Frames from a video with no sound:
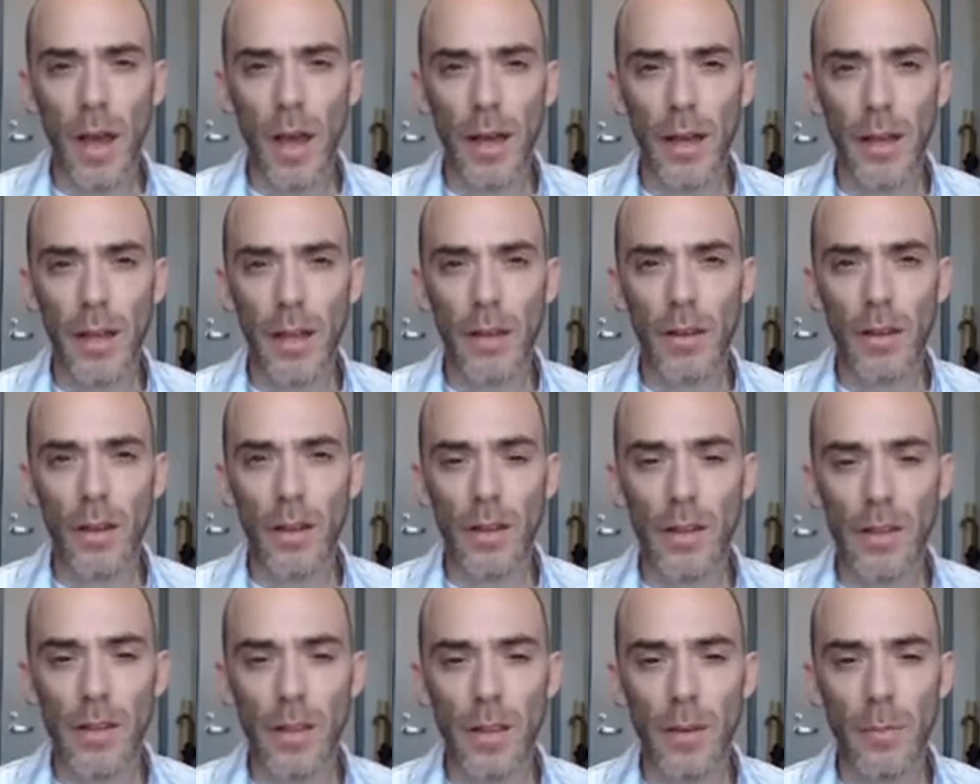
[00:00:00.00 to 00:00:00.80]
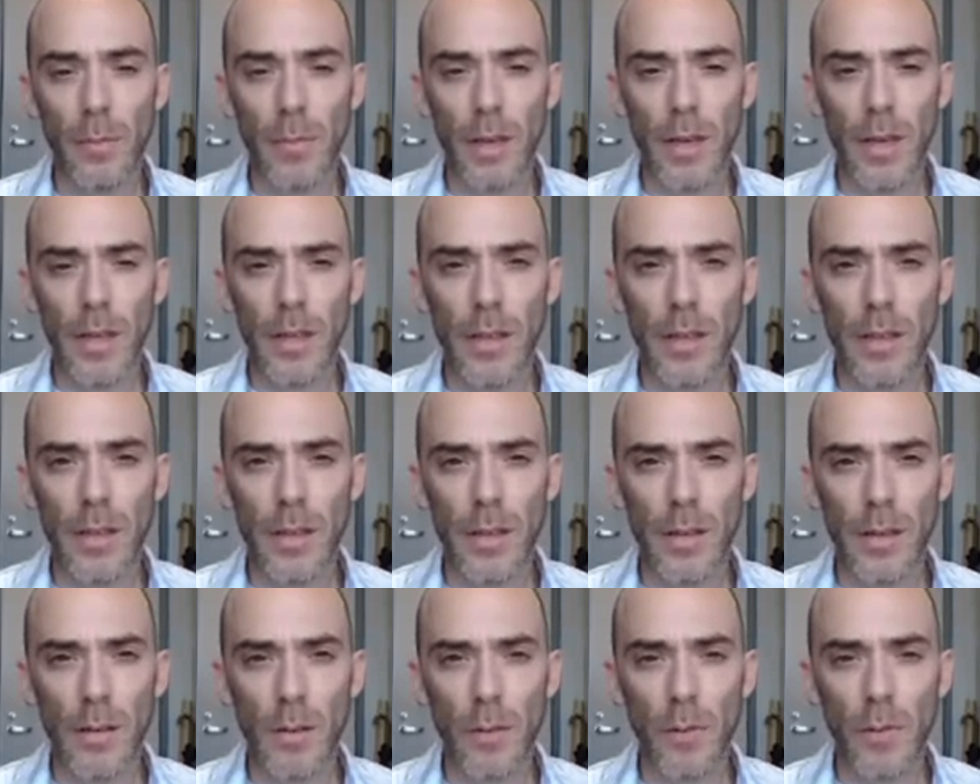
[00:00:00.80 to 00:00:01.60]
And that concept is the
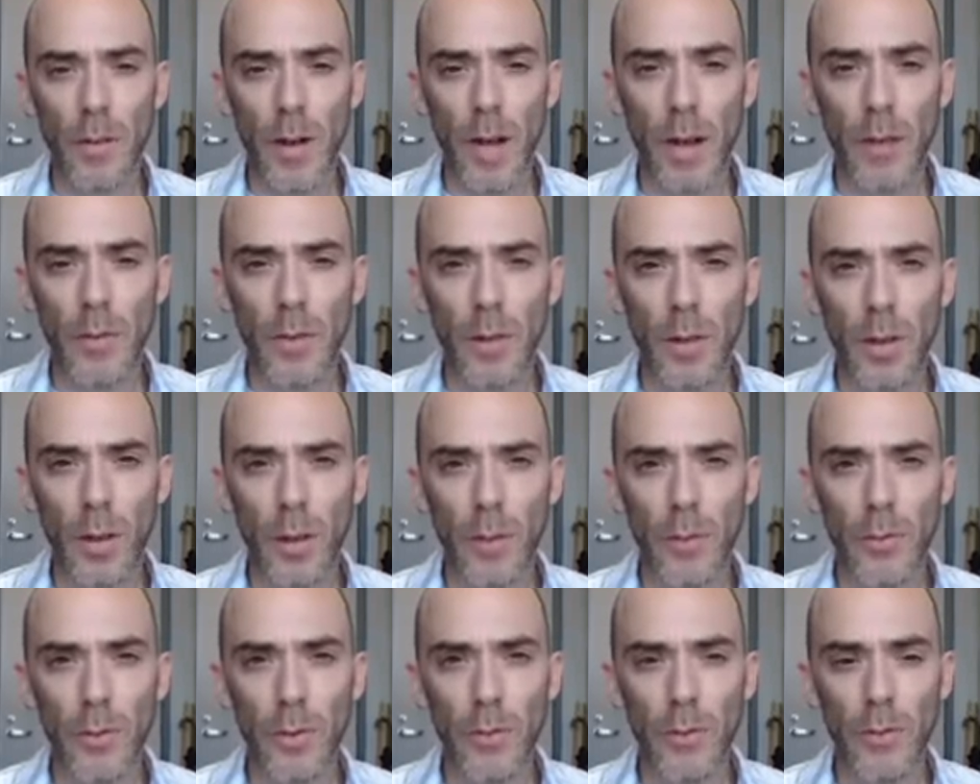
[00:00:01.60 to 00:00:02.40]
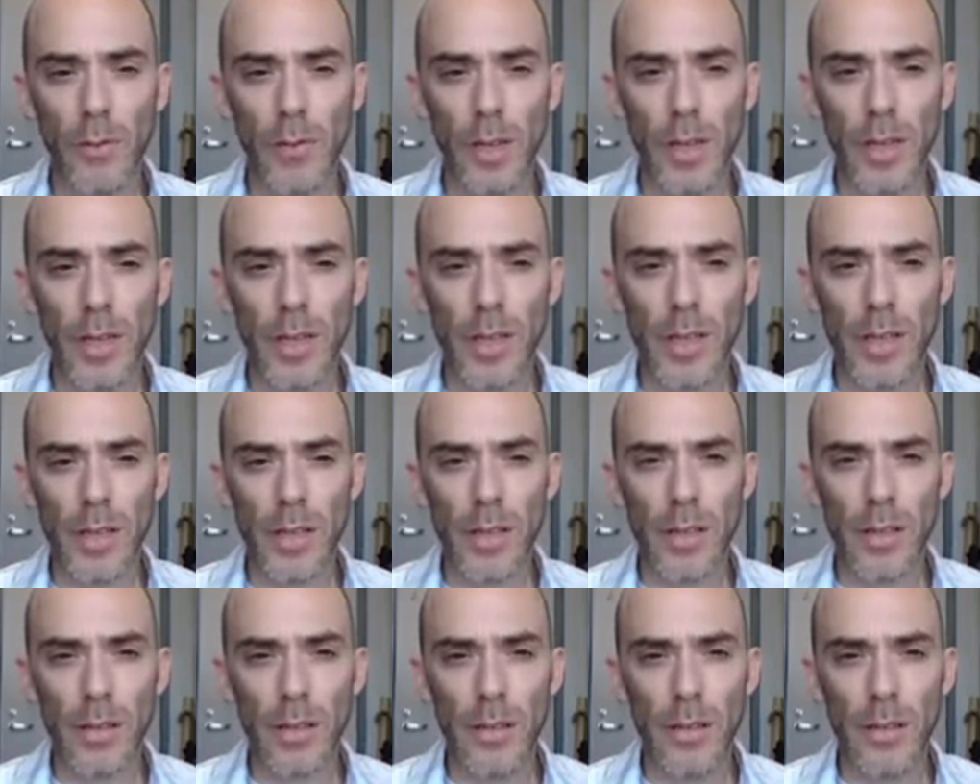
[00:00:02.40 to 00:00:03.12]
survival of the fittest.